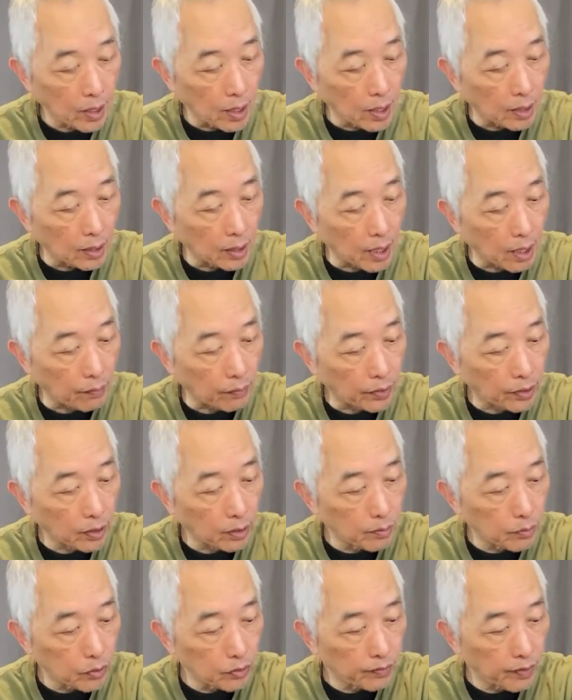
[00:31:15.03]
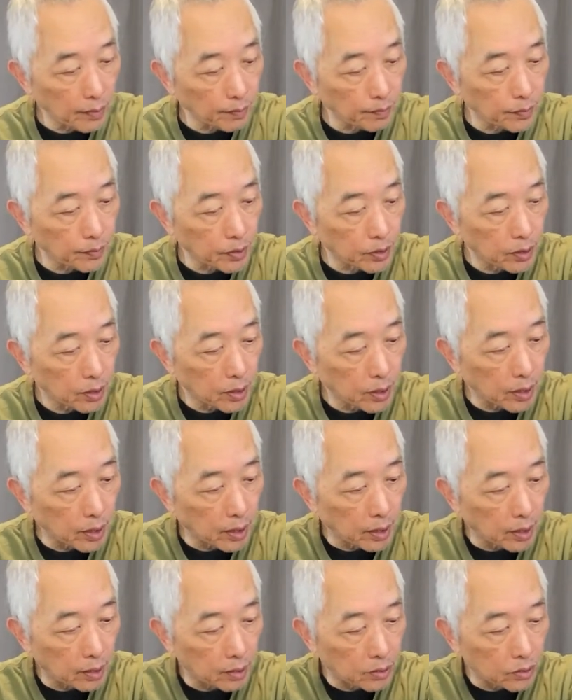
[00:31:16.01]
Now we're gonna move up.
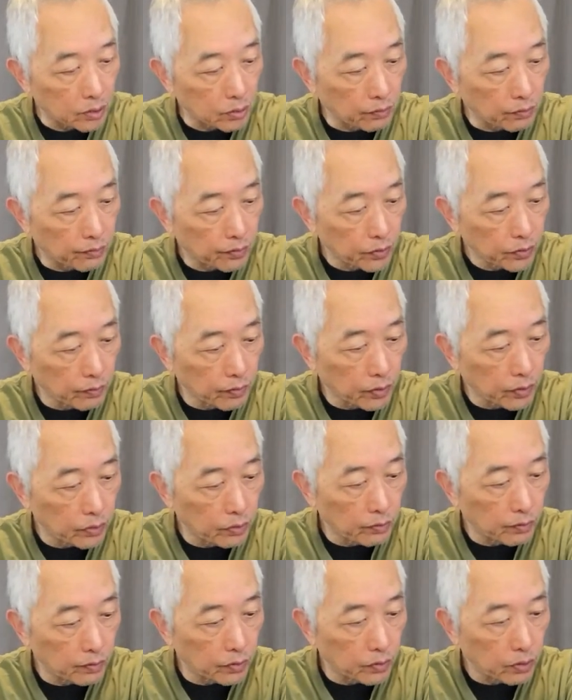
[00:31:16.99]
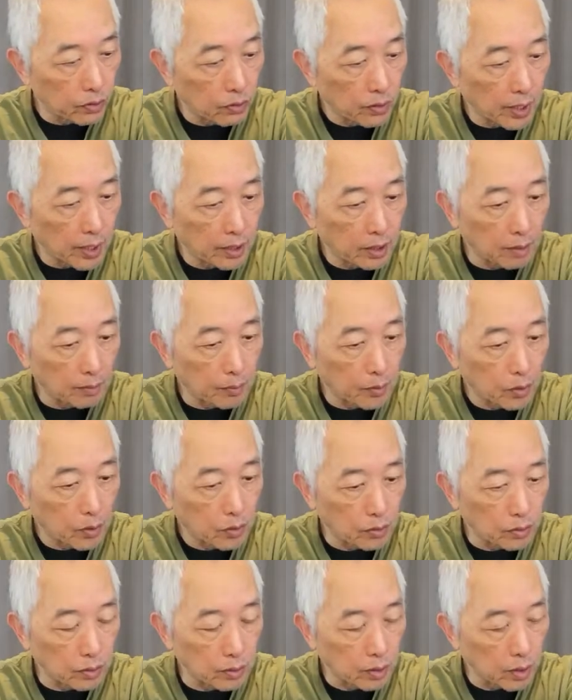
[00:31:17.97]
And so first of all, you locate the
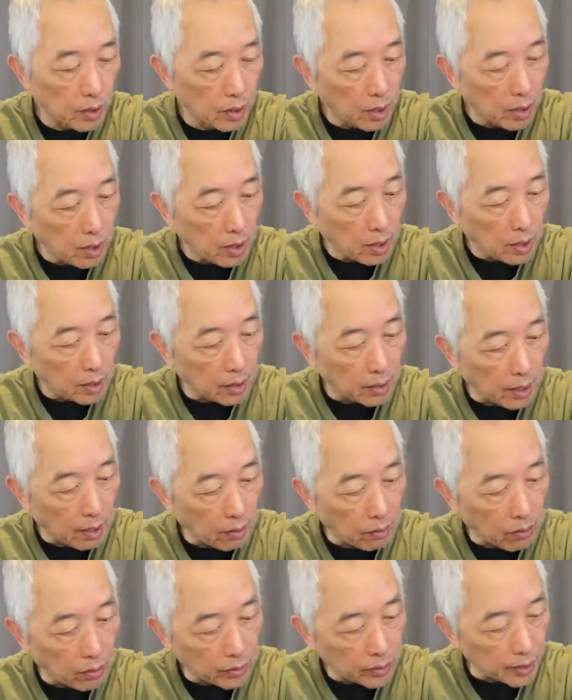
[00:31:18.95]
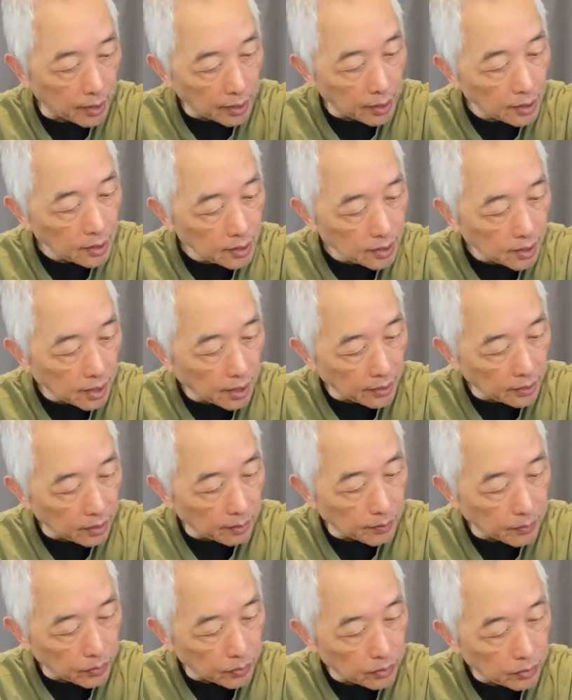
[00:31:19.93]
bone. Now on the inside the
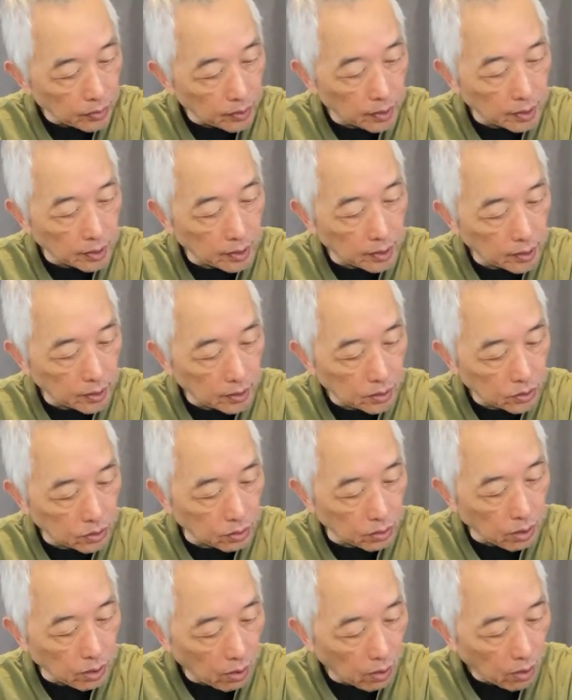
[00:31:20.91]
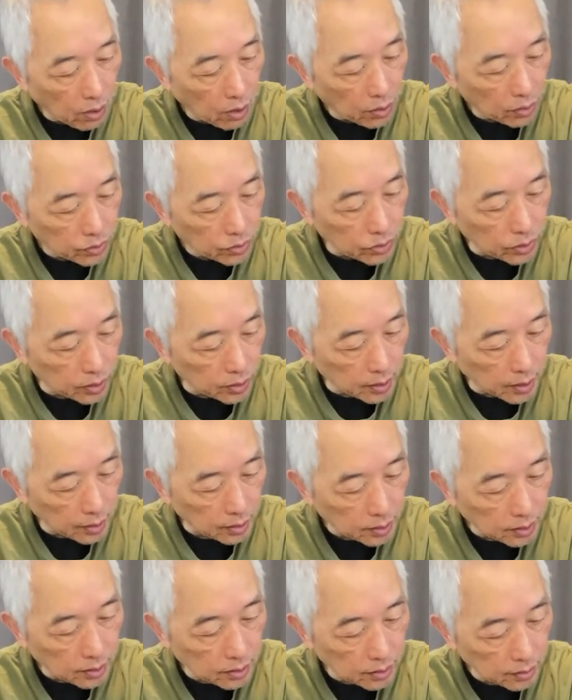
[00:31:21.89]
bone is the large
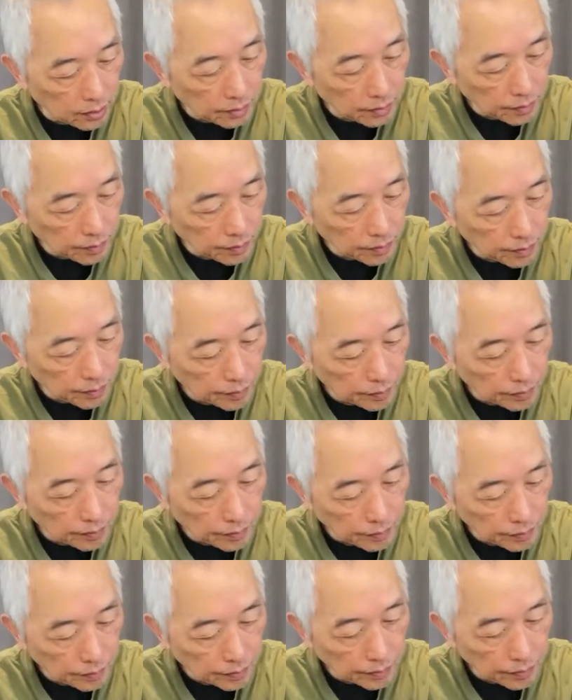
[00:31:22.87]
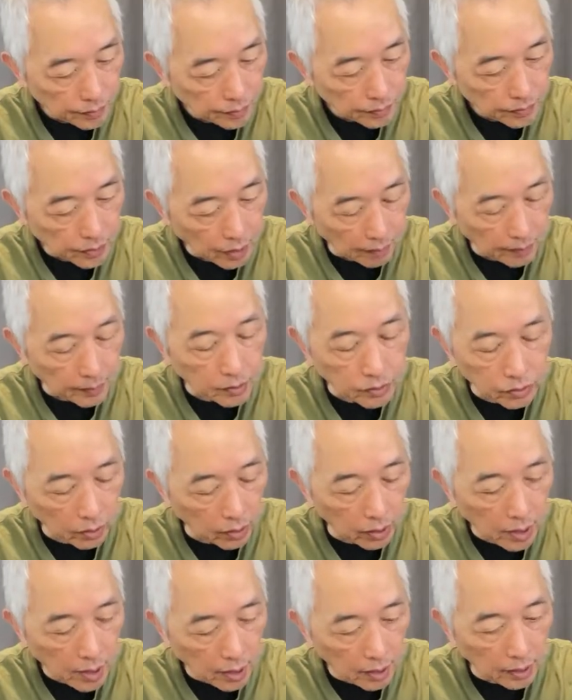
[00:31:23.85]
intestine. I'm sorry,
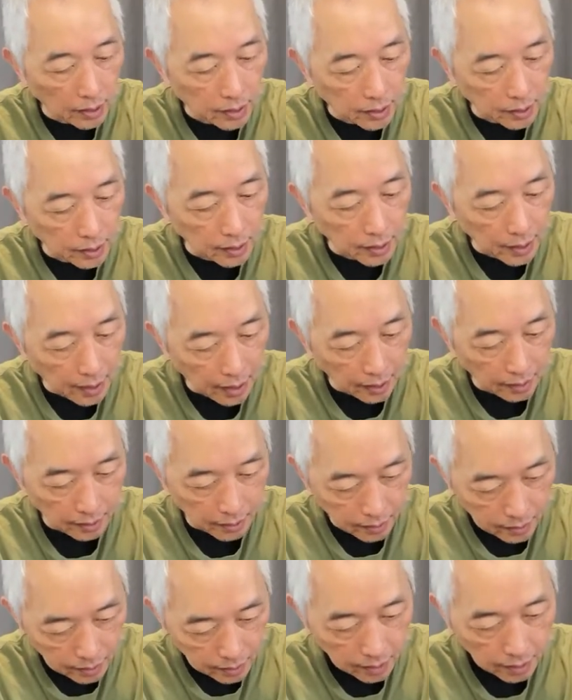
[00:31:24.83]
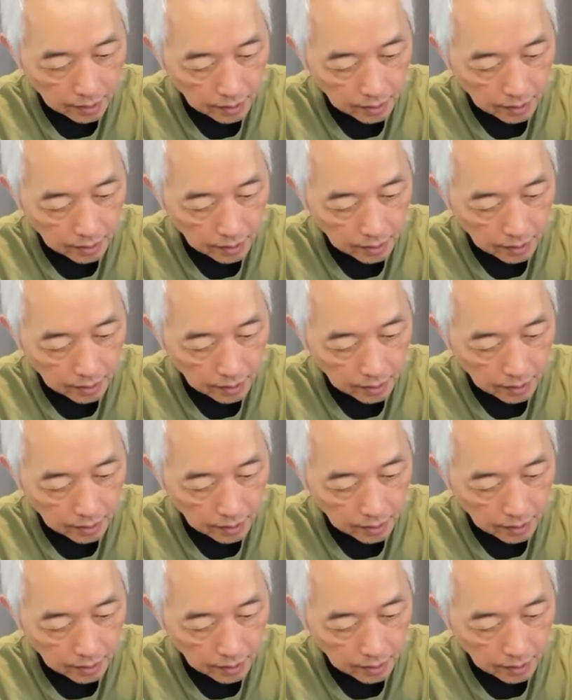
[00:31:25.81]
it's the lung.